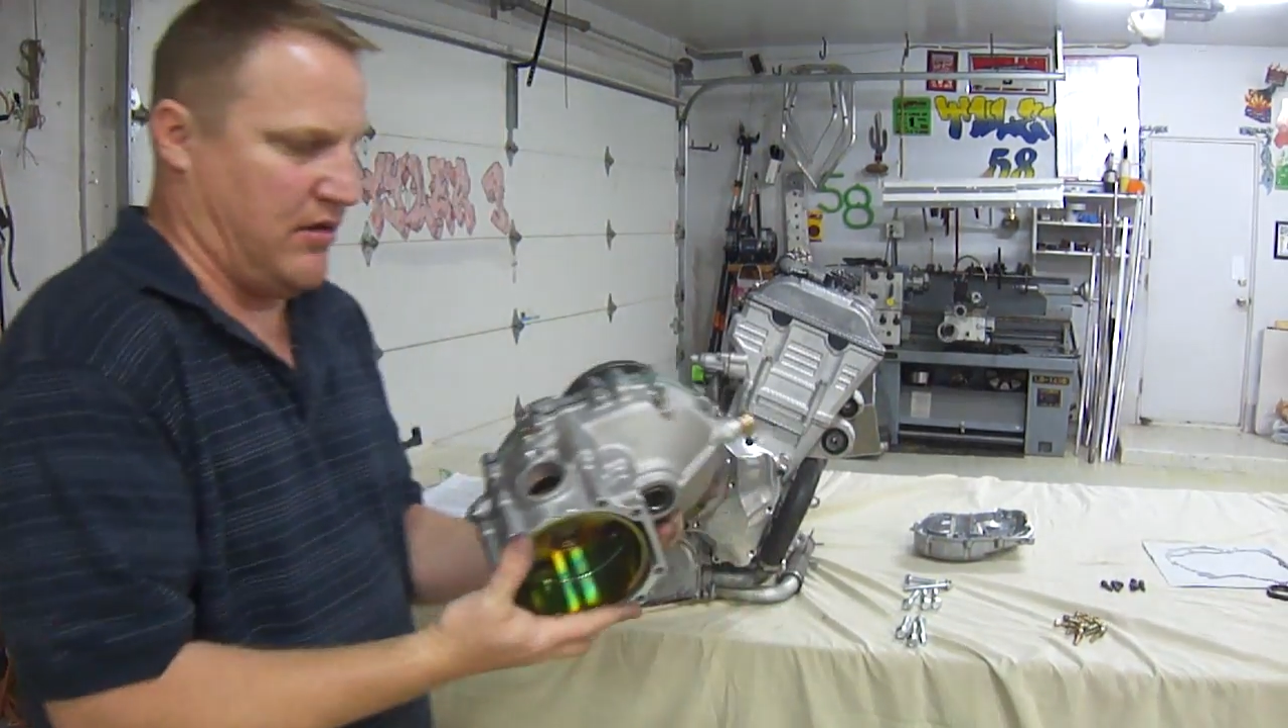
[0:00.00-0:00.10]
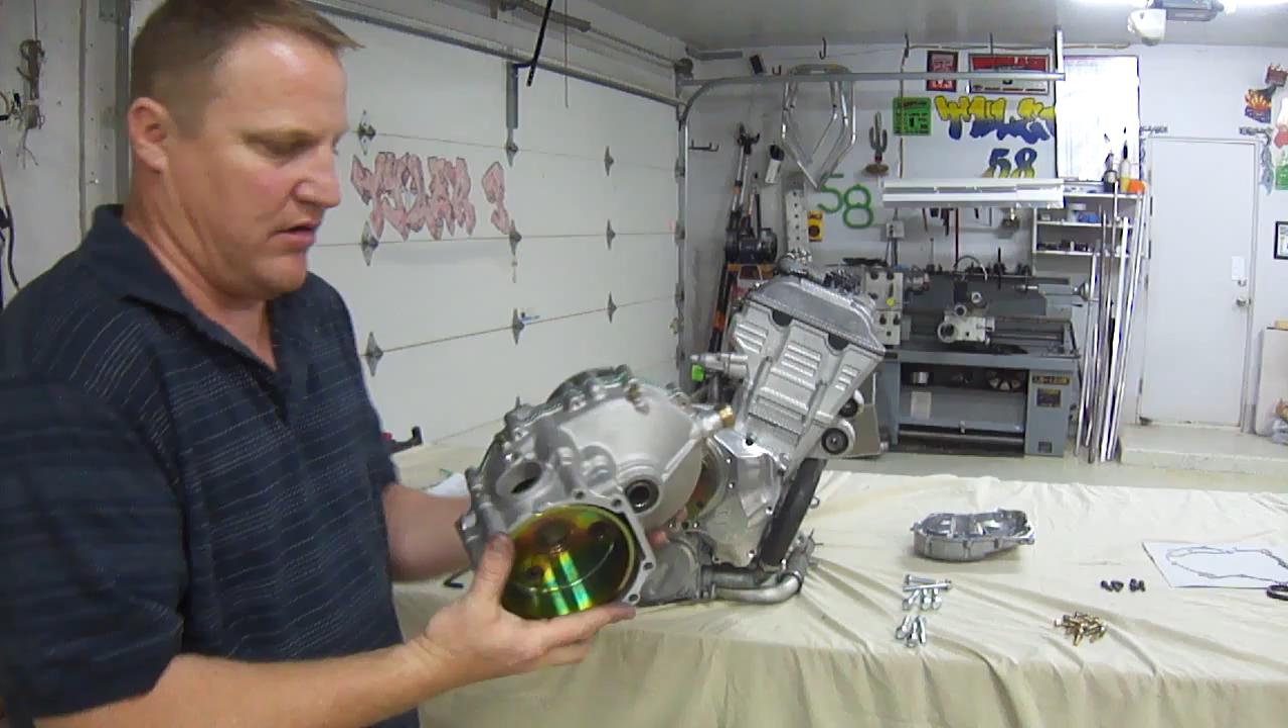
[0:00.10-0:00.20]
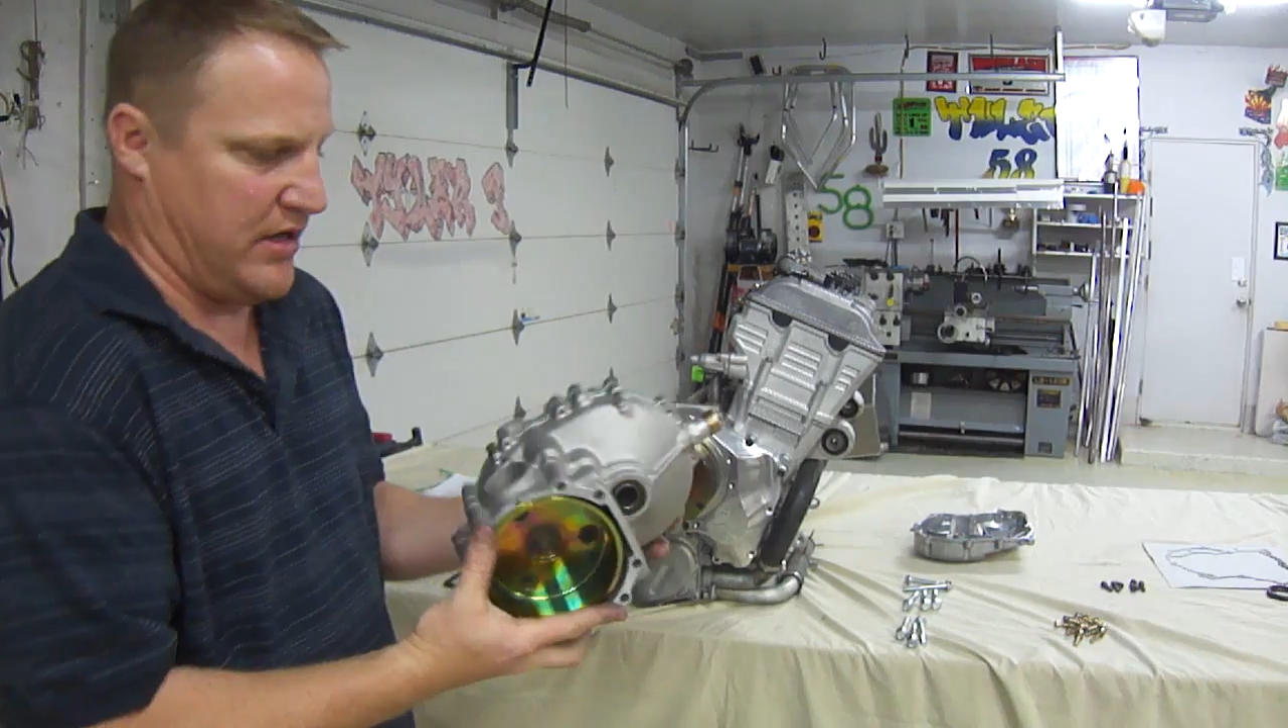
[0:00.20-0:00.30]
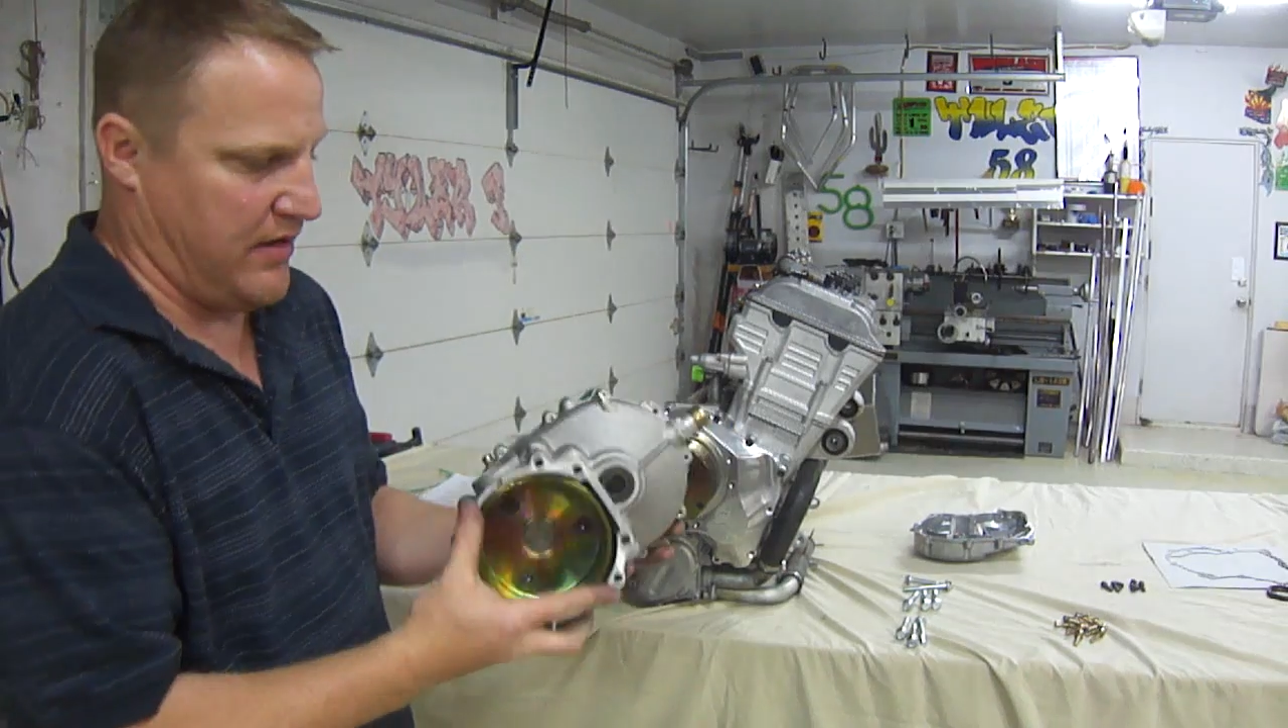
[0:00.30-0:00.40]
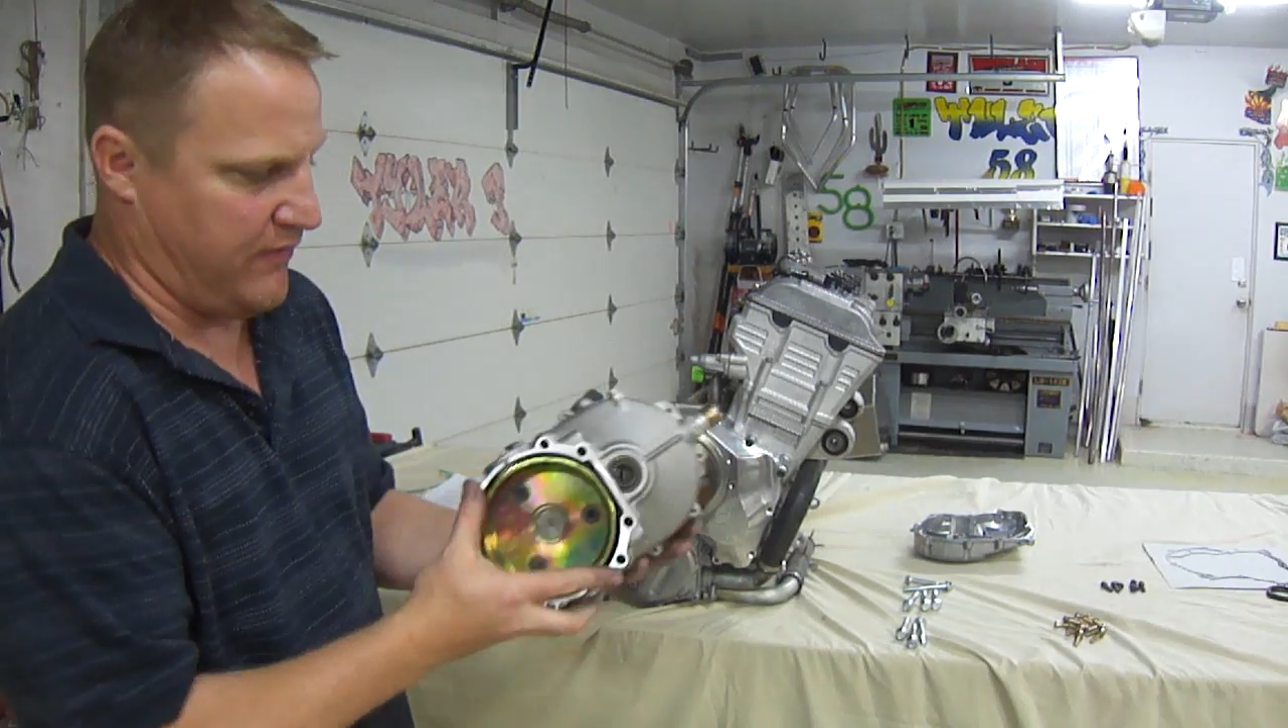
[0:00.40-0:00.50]

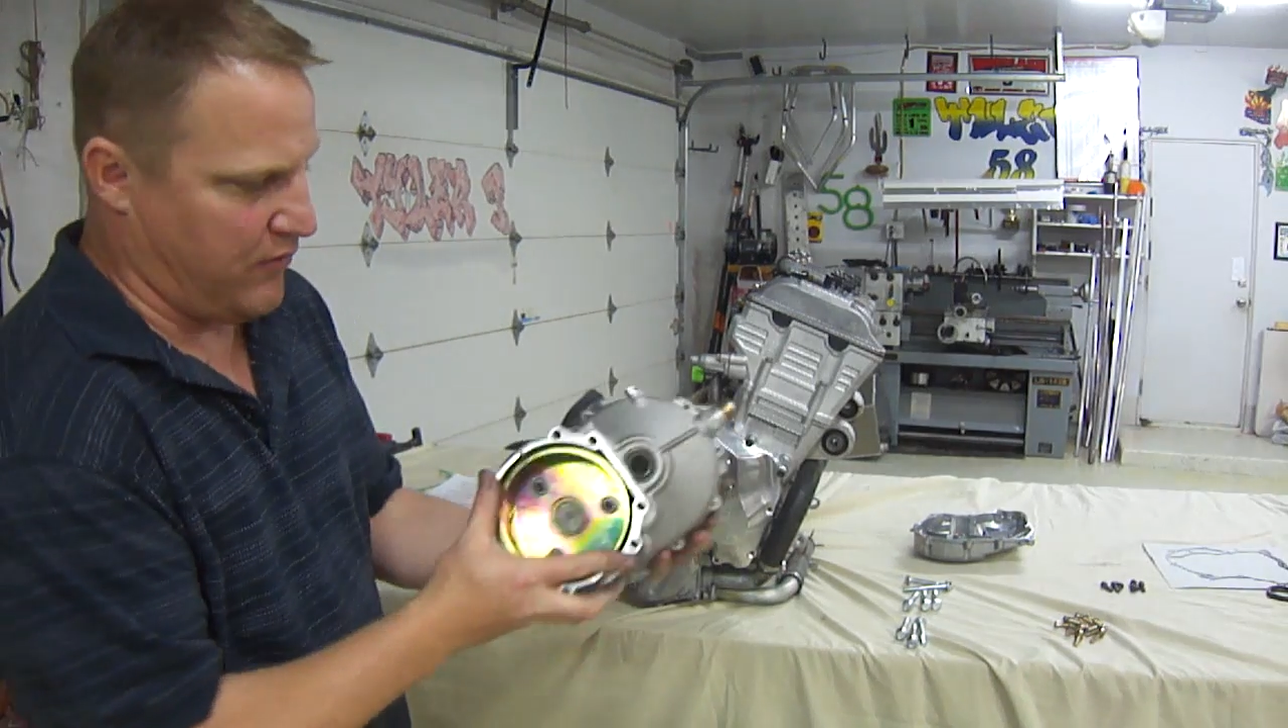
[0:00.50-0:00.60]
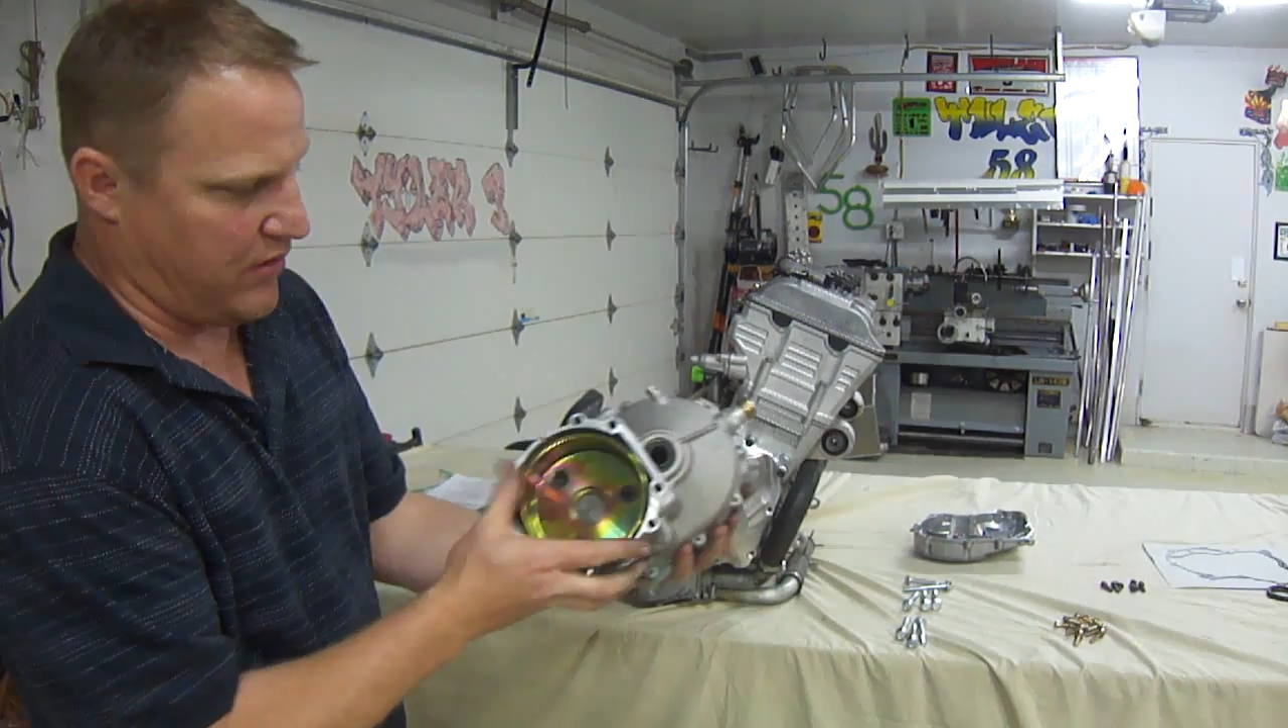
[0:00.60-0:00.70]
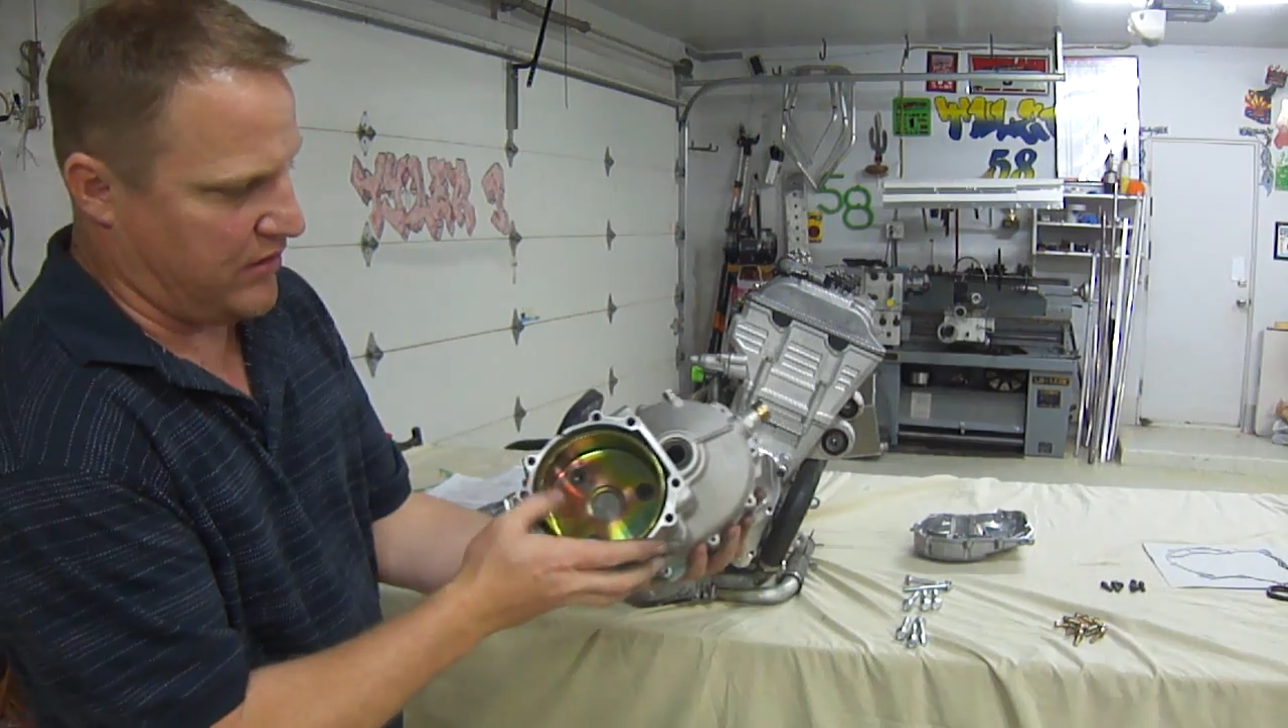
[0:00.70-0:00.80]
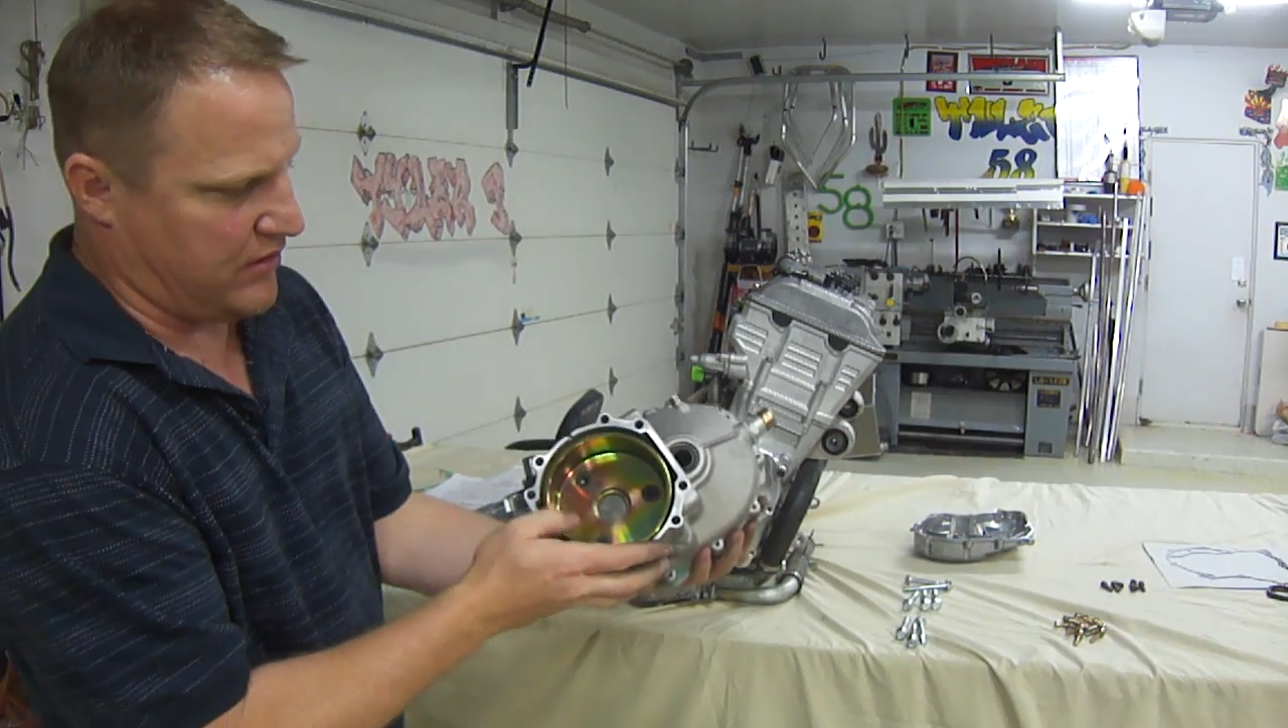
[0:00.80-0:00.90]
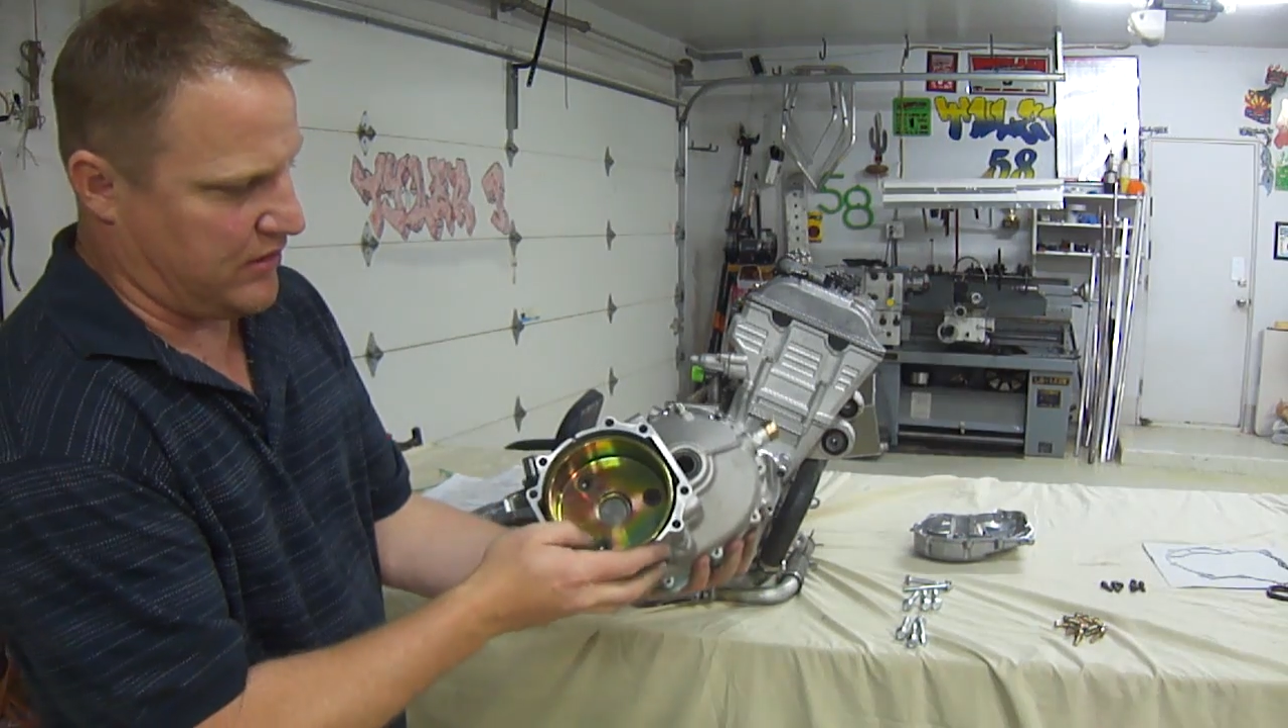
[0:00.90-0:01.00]

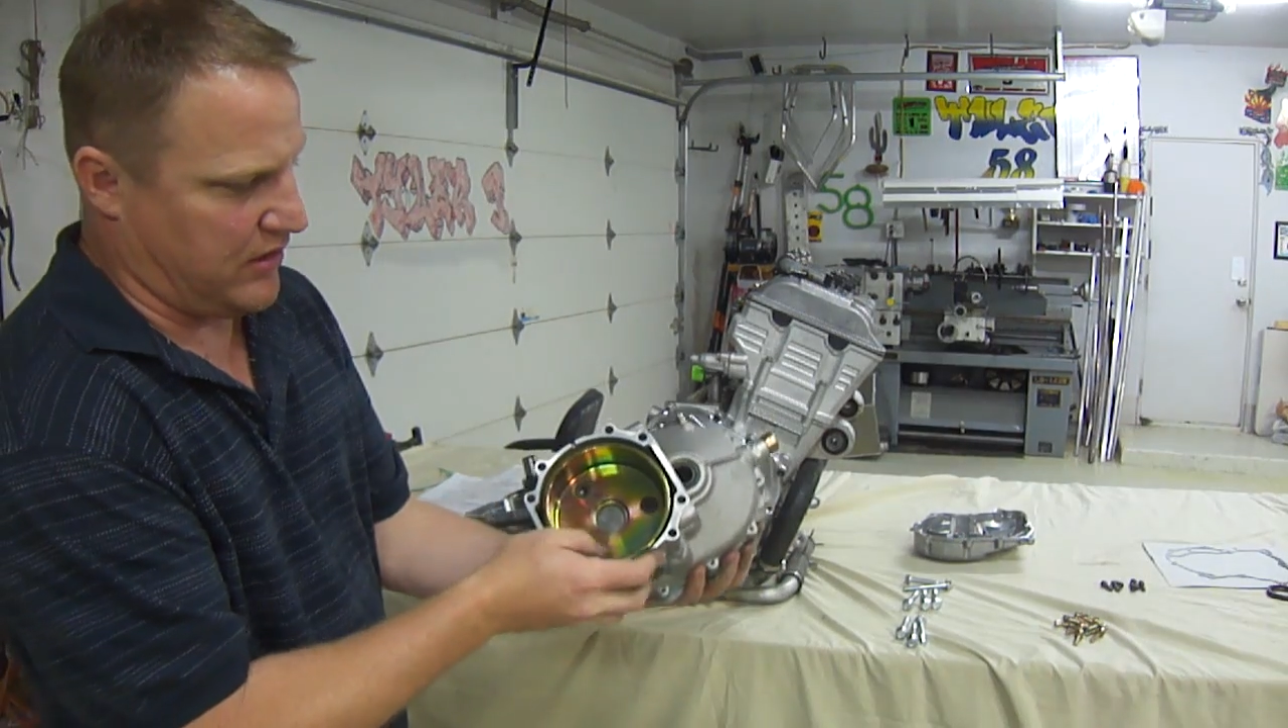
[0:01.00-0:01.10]
RK400